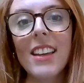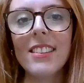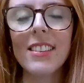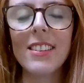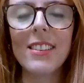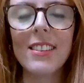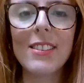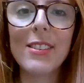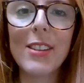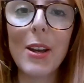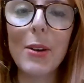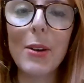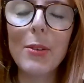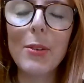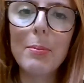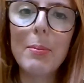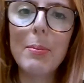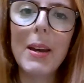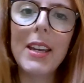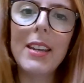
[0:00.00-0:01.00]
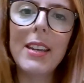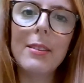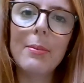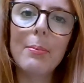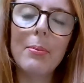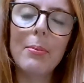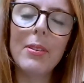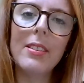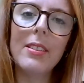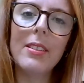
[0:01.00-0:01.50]
Yes, so the
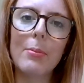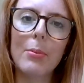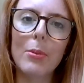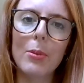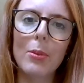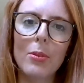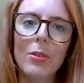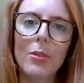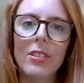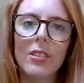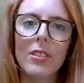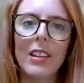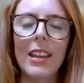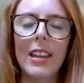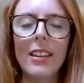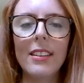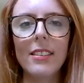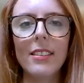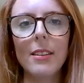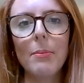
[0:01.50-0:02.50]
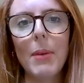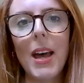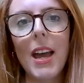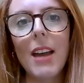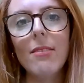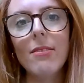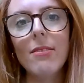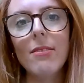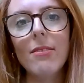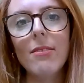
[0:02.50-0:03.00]
PACE principles is a
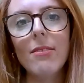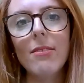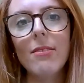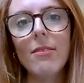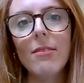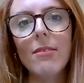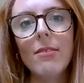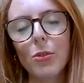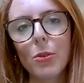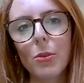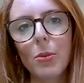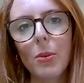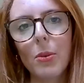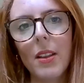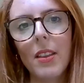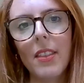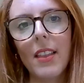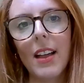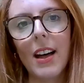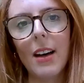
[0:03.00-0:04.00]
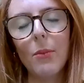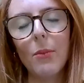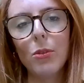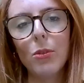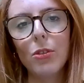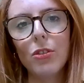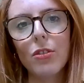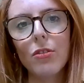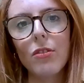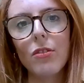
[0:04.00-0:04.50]
parenting model
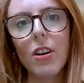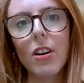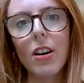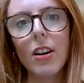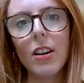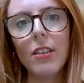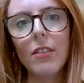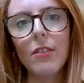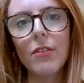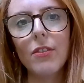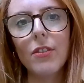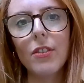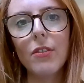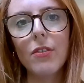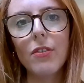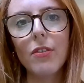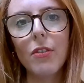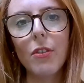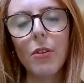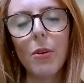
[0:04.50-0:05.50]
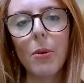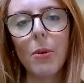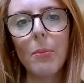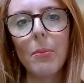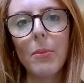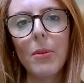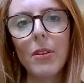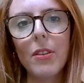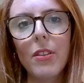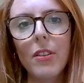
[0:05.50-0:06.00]
that was derived
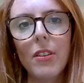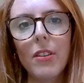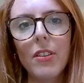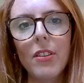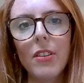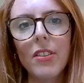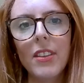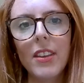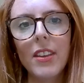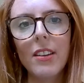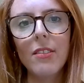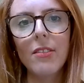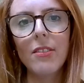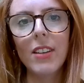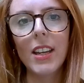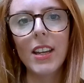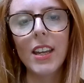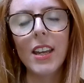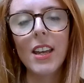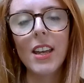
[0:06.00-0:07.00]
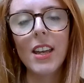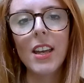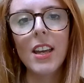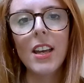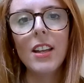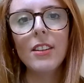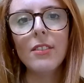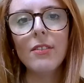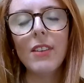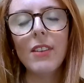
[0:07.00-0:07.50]
from the theory
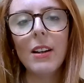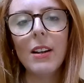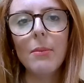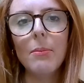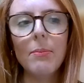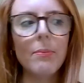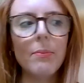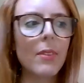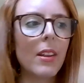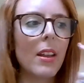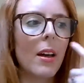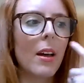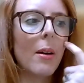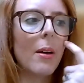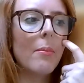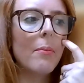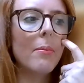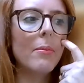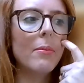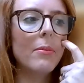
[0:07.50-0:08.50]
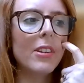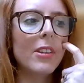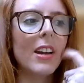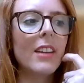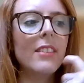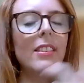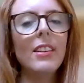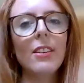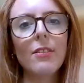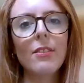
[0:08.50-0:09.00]
developed
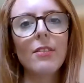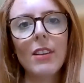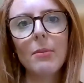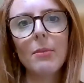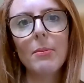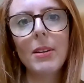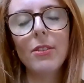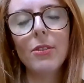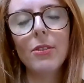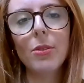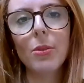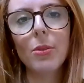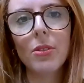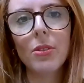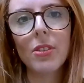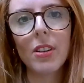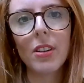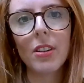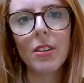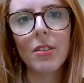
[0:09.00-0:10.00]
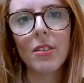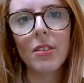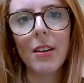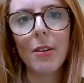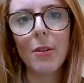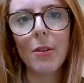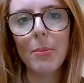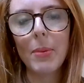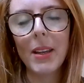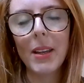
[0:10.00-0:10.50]
dyadic developmental
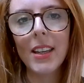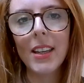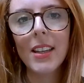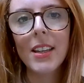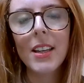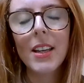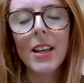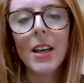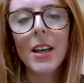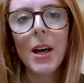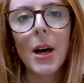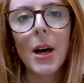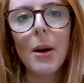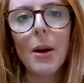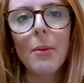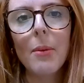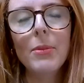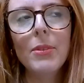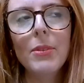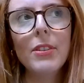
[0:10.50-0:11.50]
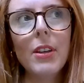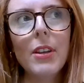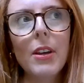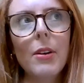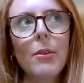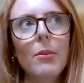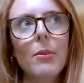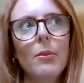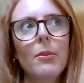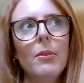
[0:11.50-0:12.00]
psychotherapy.
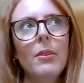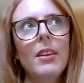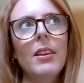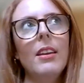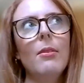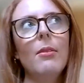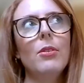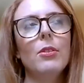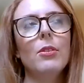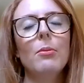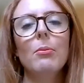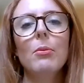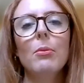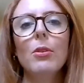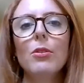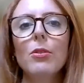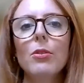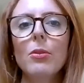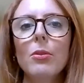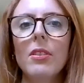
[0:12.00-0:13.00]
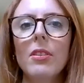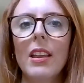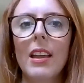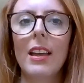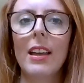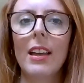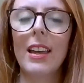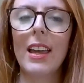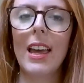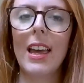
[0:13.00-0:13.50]
So it was a model
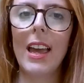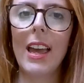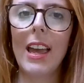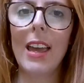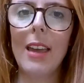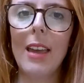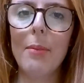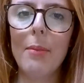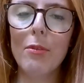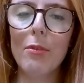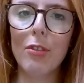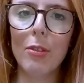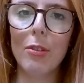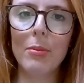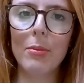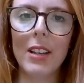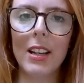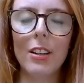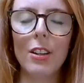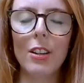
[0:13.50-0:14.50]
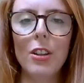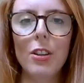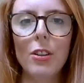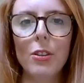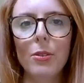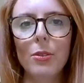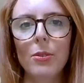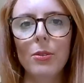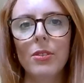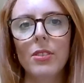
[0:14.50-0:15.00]
that came from Dan
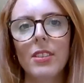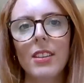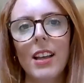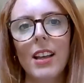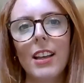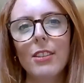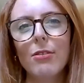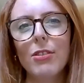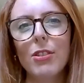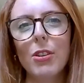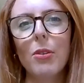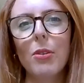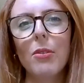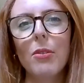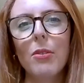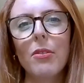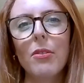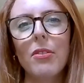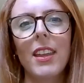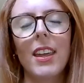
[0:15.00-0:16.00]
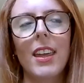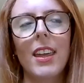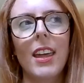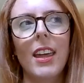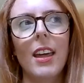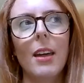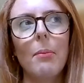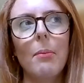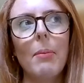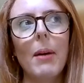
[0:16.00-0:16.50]
Hughes as a result of
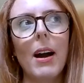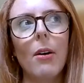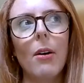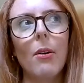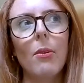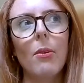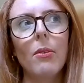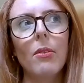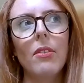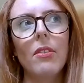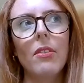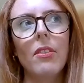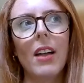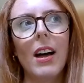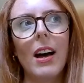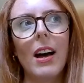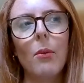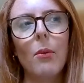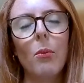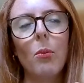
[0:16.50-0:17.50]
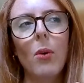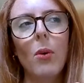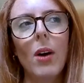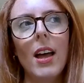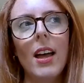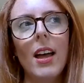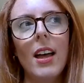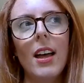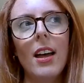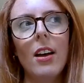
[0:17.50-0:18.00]
thinking about that
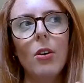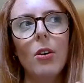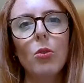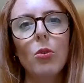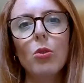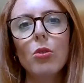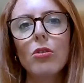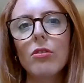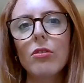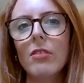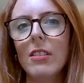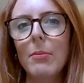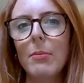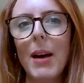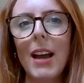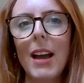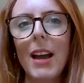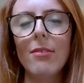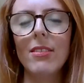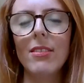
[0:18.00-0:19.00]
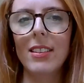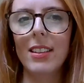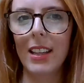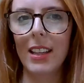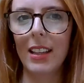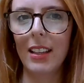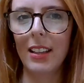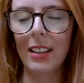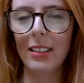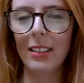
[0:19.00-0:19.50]
where ordinary
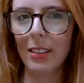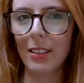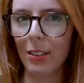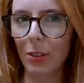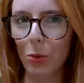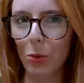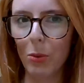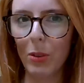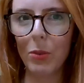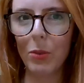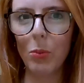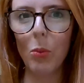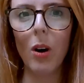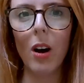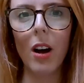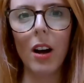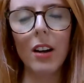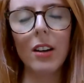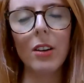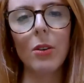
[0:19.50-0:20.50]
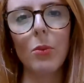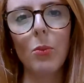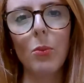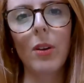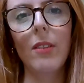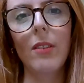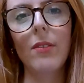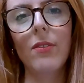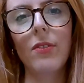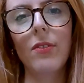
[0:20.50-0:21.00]
parenting doesn't always work
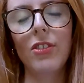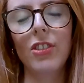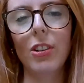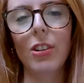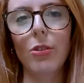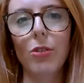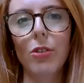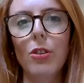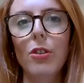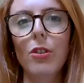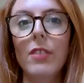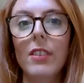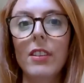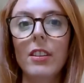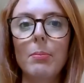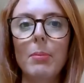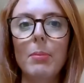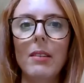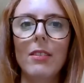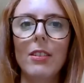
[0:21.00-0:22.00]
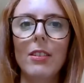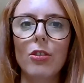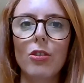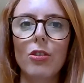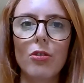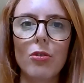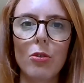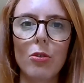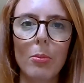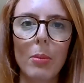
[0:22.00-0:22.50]
with children who've
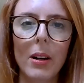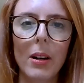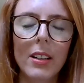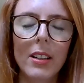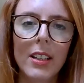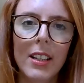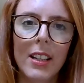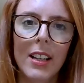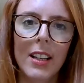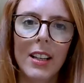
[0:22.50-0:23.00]
experienced trauma.